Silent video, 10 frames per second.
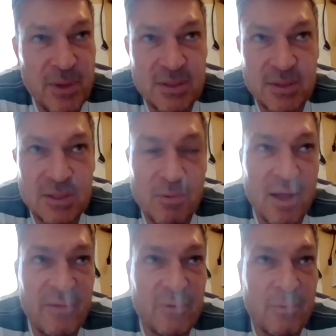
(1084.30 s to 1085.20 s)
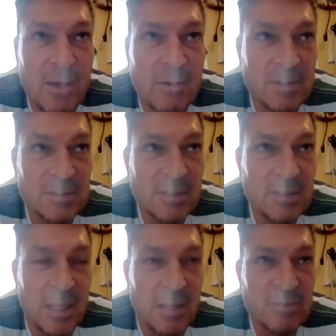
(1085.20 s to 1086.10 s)
his wife for a while because,
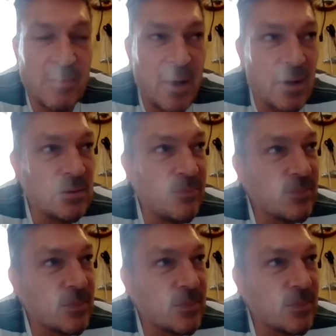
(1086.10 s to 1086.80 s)
you know, I was on my own.